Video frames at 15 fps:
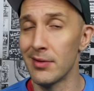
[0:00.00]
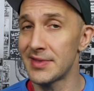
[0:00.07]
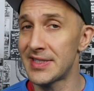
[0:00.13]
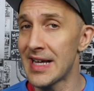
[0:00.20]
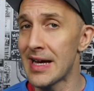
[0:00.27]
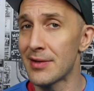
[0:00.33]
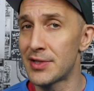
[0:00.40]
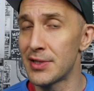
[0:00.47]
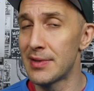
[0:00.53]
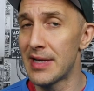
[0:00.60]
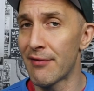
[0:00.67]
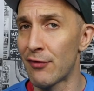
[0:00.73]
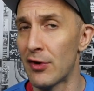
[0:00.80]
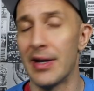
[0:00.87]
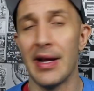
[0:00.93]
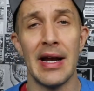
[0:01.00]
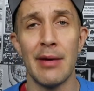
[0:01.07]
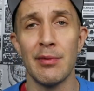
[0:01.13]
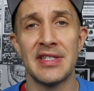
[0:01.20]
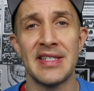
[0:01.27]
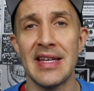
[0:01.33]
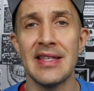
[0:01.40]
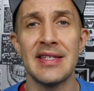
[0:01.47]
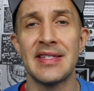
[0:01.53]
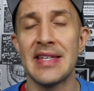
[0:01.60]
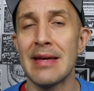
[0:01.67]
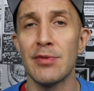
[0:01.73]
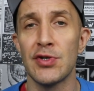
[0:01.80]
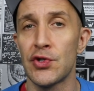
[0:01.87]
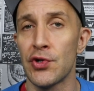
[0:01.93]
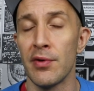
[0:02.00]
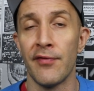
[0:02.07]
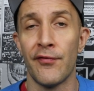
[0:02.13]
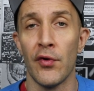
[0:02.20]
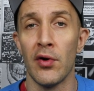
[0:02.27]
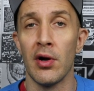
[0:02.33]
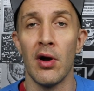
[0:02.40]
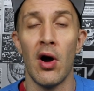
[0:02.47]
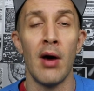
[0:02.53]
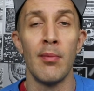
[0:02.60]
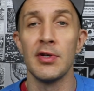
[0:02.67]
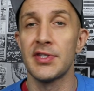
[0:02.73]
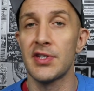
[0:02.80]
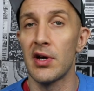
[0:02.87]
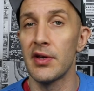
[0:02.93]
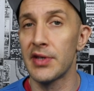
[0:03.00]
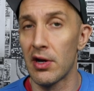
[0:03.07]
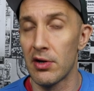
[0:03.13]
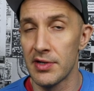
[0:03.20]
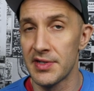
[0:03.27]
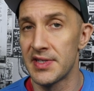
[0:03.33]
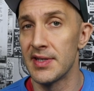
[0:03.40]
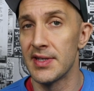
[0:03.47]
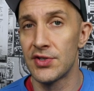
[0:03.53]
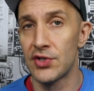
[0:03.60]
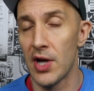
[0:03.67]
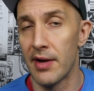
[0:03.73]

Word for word: don't sound too different, and I would say the same is true for almost all the artists in this